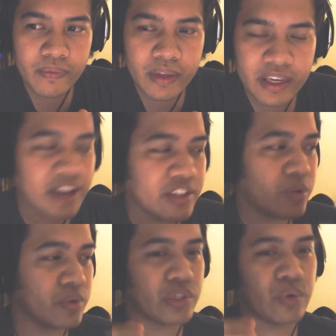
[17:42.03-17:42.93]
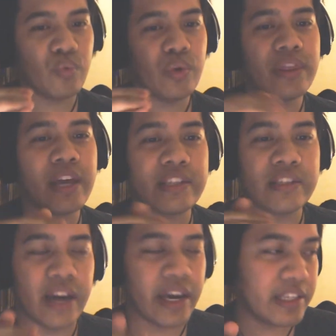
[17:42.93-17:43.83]
with that
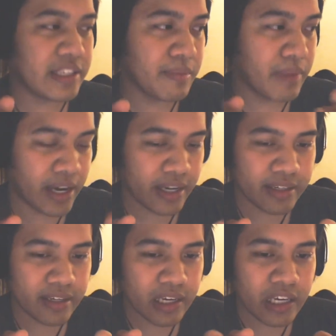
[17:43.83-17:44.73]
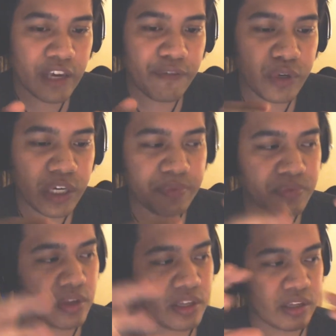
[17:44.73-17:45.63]
science in mind, if you keep
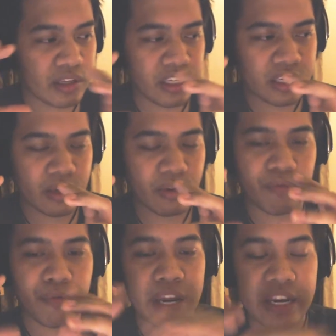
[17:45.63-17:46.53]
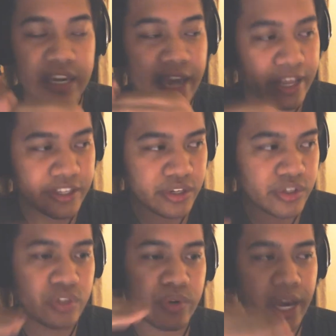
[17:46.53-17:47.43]
finding
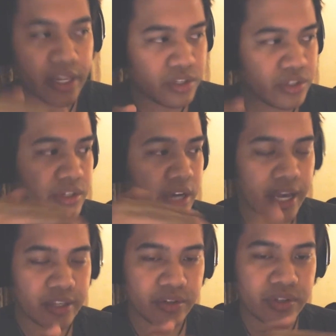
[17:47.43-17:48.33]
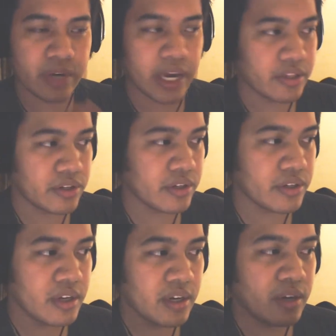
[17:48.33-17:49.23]
answers to answers to answers to
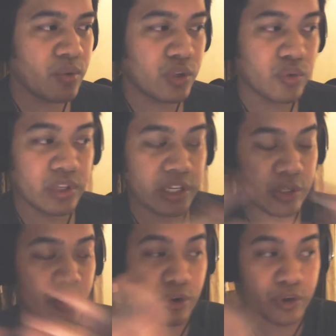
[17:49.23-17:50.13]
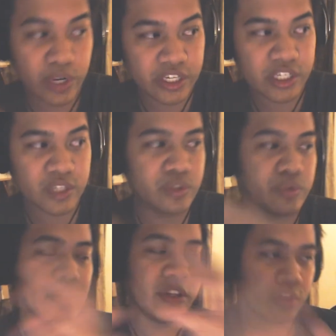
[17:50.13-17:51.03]
answers, which will lead you to more questions, which
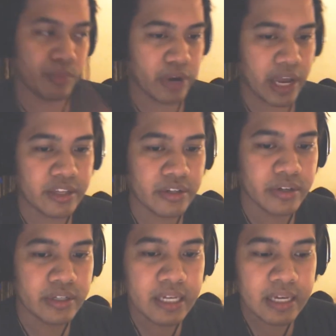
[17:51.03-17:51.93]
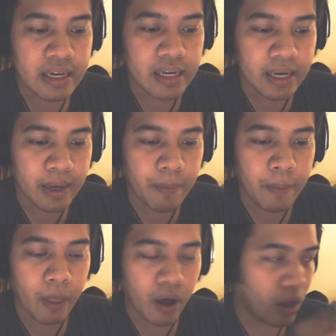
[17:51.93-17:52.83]
will lead you to more answers,
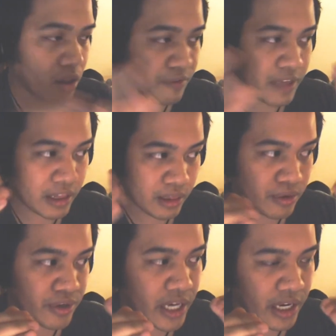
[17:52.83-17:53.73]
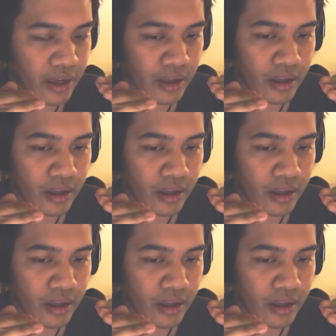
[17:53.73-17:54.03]
all of that learning